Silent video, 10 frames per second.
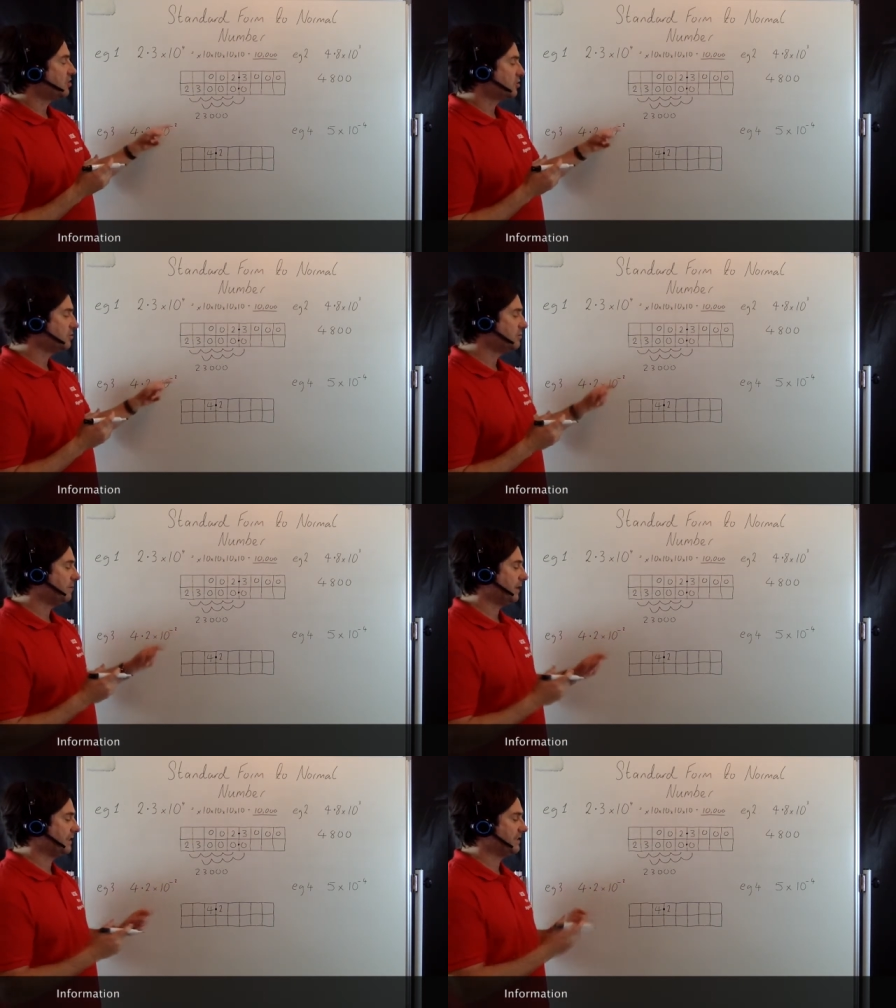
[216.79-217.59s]
2
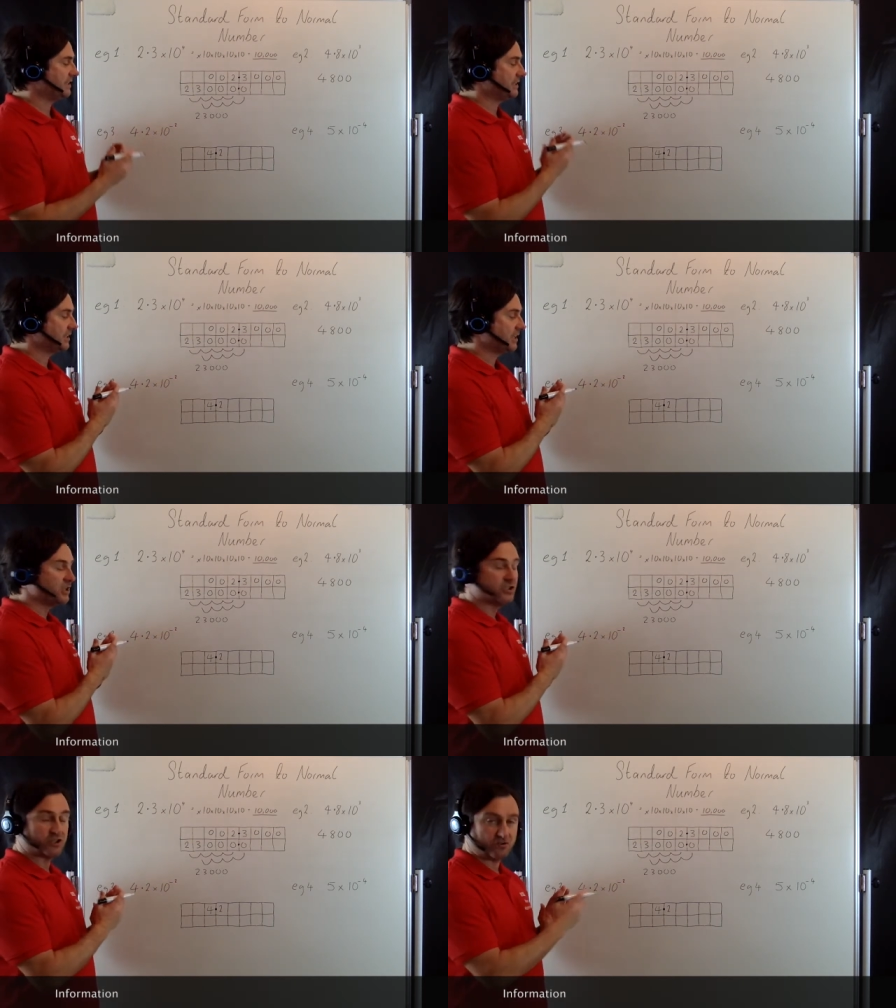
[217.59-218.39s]
places
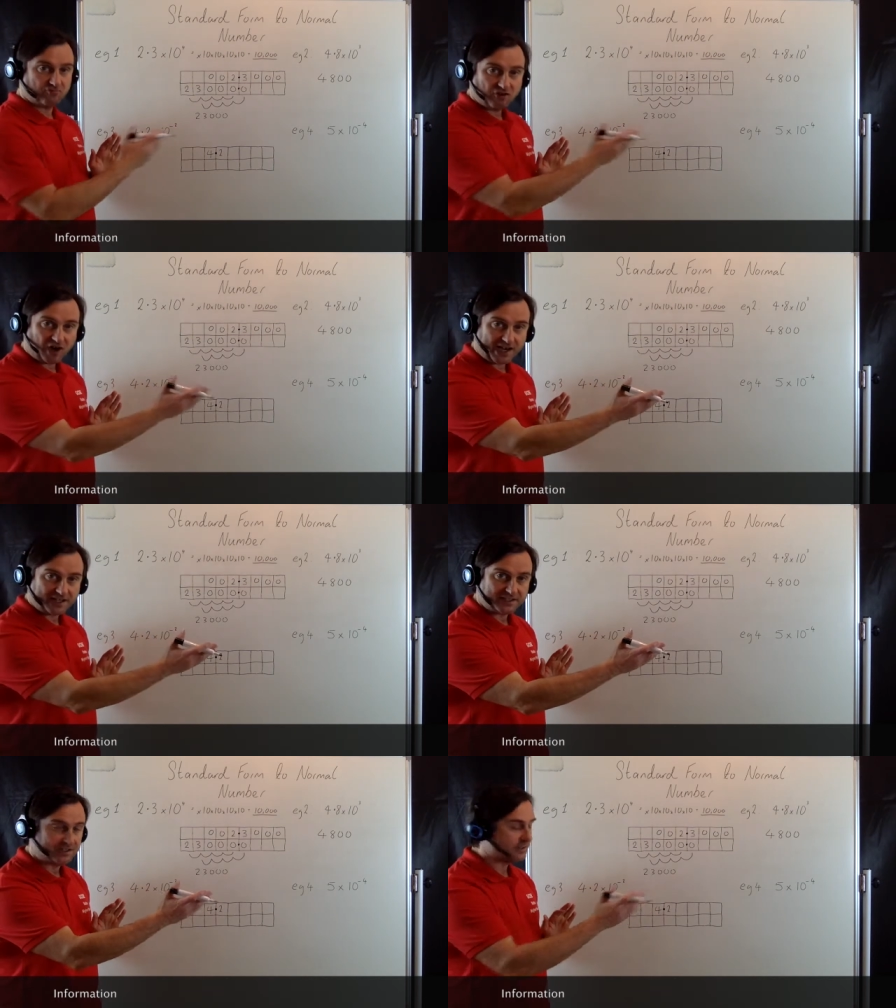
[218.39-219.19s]
to the
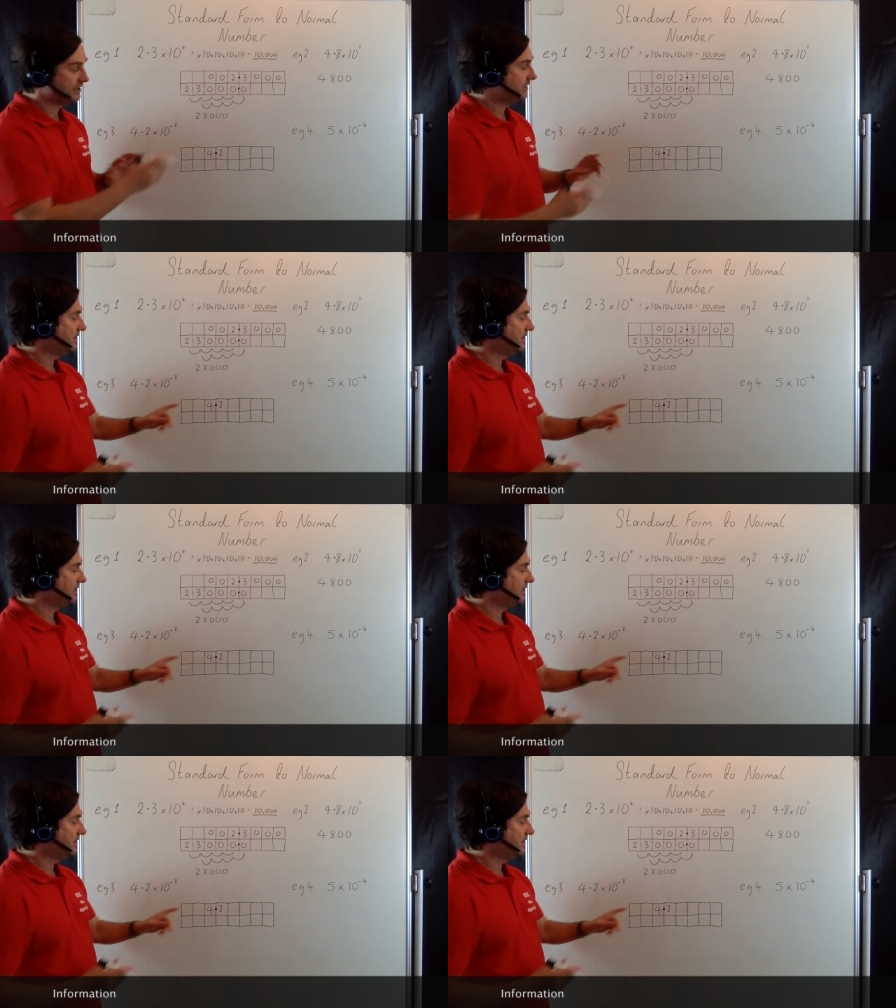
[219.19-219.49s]
right.